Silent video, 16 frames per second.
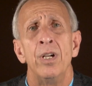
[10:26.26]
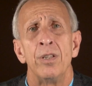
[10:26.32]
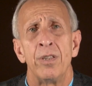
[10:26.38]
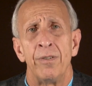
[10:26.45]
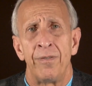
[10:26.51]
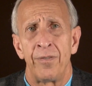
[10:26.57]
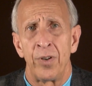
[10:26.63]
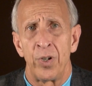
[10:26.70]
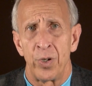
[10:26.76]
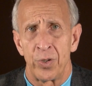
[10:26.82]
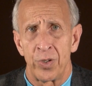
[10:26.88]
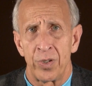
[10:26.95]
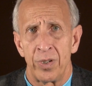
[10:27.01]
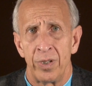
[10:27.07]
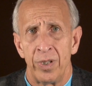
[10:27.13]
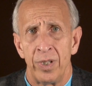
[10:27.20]
The
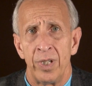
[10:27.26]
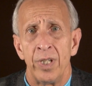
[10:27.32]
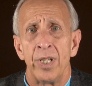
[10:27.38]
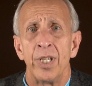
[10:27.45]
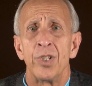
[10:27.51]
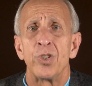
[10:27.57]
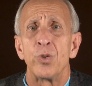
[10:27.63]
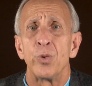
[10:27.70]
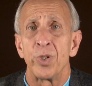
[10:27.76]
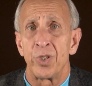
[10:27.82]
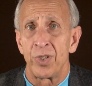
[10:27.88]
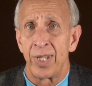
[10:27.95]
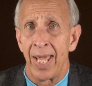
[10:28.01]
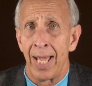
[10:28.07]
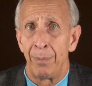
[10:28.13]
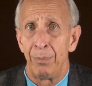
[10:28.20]
first is to
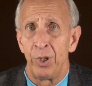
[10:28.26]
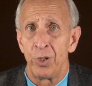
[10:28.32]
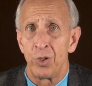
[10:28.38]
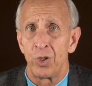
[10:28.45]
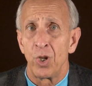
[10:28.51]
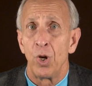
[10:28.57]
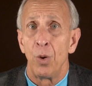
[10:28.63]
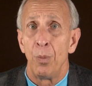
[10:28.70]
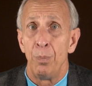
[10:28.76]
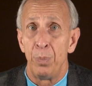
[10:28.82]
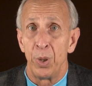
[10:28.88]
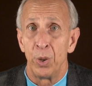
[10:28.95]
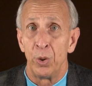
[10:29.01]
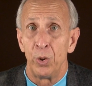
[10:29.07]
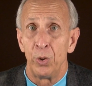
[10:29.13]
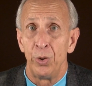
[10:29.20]
establish,
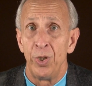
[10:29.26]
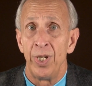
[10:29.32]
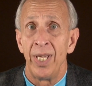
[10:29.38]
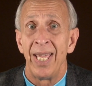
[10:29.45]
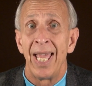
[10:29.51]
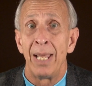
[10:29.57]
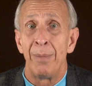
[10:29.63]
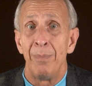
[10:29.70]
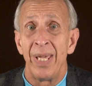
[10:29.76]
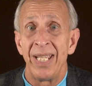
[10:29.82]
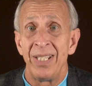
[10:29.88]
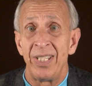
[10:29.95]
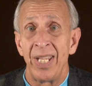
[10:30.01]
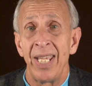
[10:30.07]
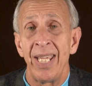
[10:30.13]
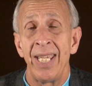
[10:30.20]
build, and
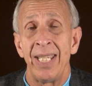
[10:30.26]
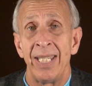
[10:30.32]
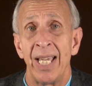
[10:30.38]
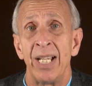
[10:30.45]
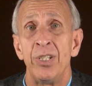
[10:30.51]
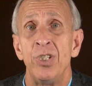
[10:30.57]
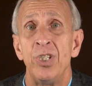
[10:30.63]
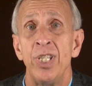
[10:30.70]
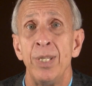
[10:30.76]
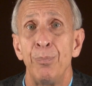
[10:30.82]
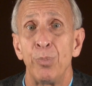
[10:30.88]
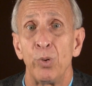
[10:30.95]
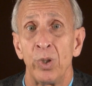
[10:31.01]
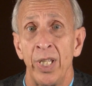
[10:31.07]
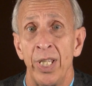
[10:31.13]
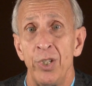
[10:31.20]
maintain a deep
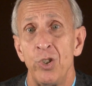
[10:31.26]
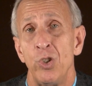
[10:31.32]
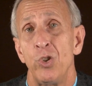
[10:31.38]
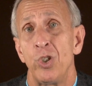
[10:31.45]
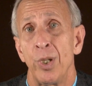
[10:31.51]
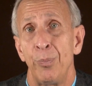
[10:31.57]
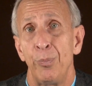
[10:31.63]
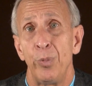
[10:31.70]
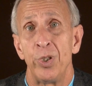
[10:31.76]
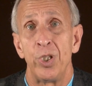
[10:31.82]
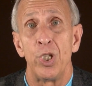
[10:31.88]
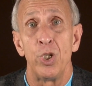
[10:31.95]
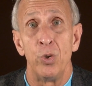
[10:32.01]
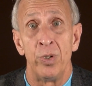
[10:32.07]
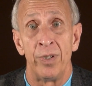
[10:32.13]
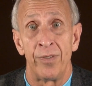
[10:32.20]
relationship with the
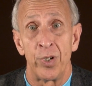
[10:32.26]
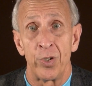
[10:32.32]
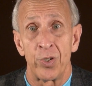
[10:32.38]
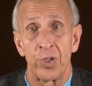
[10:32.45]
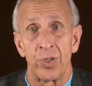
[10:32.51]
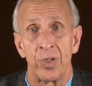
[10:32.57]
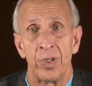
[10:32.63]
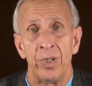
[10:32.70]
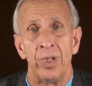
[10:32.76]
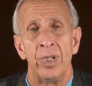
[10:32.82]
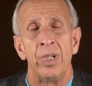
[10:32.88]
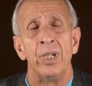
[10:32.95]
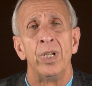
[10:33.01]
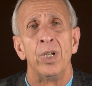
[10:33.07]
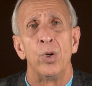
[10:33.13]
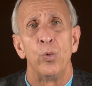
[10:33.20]
universe,
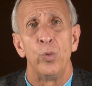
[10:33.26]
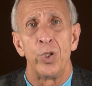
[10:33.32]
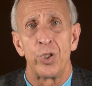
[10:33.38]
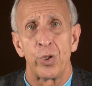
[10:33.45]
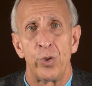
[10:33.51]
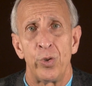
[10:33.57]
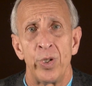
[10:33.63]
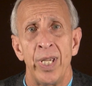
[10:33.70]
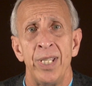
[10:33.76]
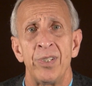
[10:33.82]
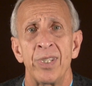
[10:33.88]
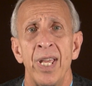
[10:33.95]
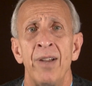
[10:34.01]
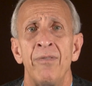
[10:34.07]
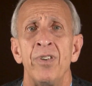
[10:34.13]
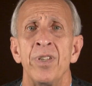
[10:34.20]
which creates
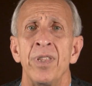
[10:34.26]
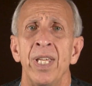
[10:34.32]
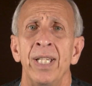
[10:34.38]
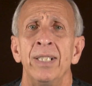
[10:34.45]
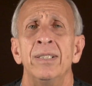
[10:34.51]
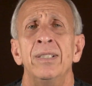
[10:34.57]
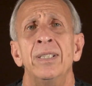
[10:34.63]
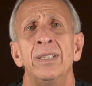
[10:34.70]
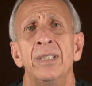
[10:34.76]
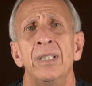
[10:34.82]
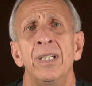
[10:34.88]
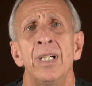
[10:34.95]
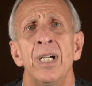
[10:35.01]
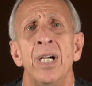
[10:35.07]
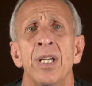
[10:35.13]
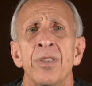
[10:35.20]
everything.
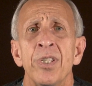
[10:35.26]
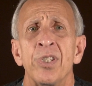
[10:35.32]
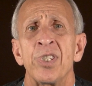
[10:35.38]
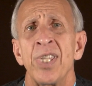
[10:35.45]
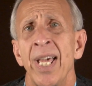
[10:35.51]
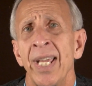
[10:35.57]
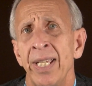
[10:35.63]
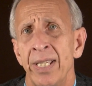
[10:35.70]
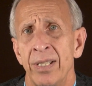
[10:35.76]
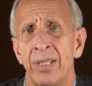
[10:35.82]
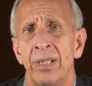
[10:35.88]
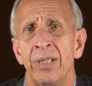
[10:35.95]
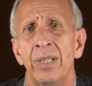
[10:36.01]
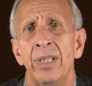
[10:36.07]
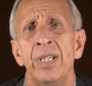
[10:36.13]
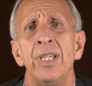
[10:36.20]
The second
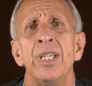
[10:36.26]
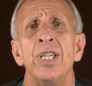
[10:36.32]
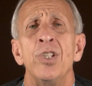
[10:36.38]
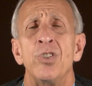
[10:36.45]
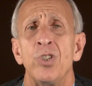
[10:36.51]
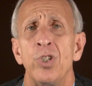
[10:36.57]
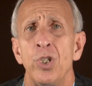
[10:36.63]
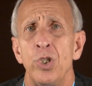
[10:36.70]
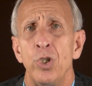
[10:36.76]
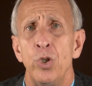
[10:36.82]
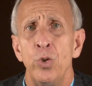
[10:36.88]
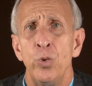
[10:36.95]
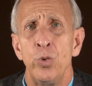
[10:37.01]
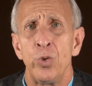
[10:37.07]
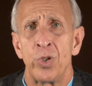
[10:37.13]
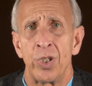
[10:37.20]
is to
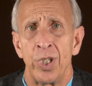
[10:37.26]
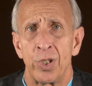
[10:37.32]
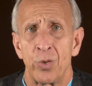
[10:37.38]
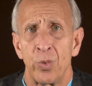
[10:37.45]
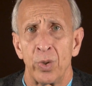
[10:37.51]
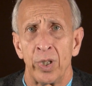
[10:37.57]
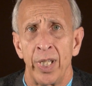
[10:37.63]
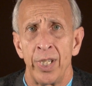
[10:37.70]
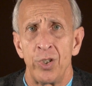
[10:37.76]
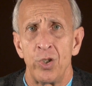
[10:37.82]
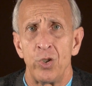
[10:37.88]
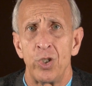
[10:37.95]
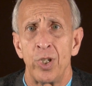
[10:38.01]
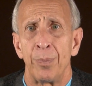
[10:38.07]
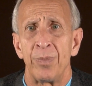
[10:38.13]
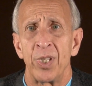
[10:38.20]
use this
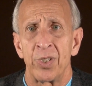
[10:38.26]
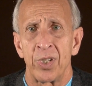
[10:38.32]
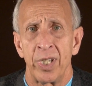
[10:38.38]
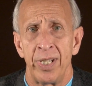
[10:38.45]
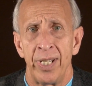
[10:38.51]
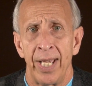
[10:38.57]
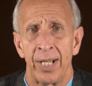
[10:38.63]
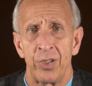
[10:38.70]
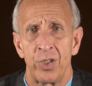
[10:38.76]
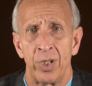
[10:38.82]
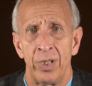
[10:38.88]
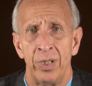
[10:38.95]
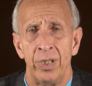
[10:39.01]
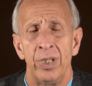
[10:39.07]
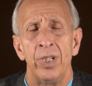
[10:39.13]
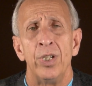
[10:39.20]
relationship, this
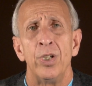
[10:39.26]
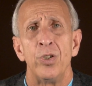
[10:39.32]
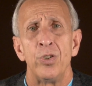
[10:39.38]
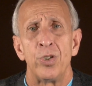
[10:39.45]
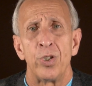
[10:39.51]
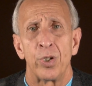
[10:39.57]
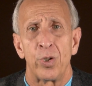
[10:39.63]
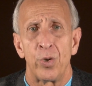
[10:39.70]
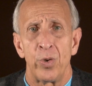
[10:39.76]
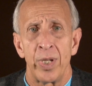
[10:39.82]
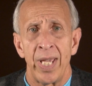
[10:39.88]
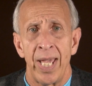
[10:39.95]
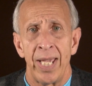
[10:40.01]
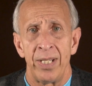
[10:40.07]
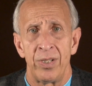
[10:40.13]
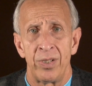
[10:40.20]
connection, to
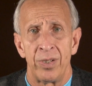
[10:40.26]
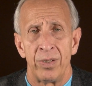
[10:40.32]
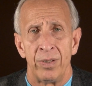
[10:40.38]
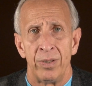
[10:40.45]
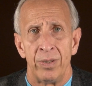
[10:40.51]
create.